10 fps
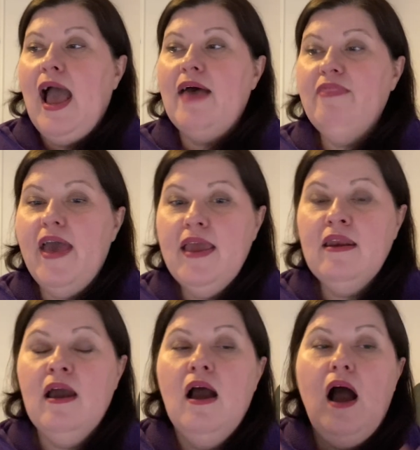And
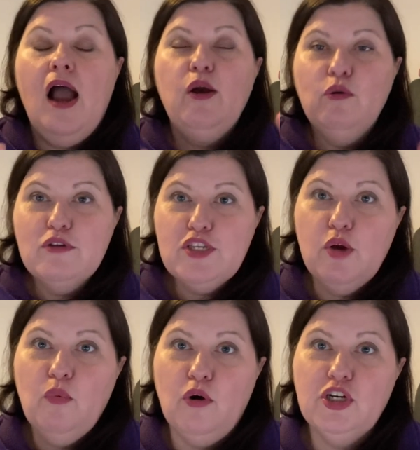then I
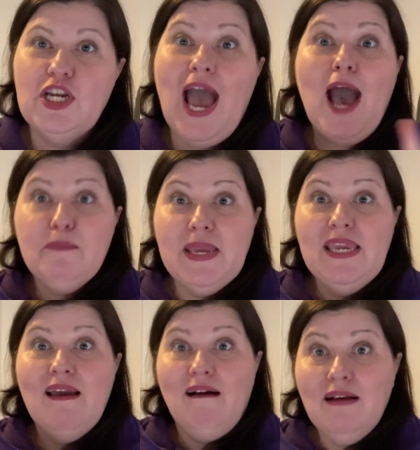also watch Abbey
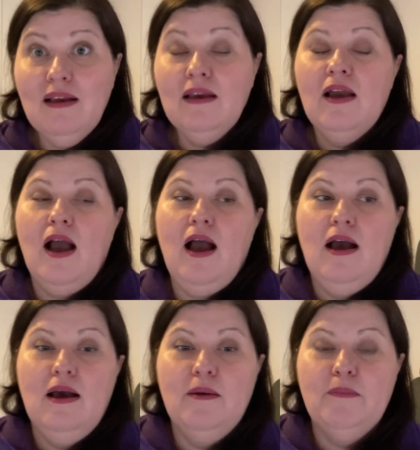Yung
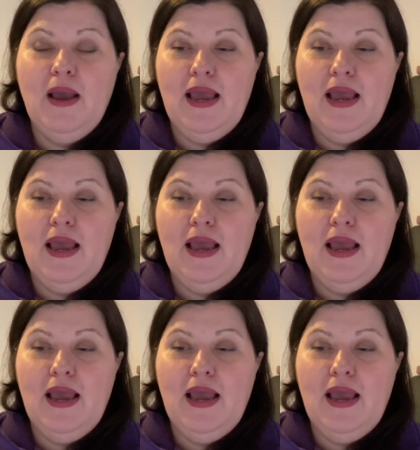um,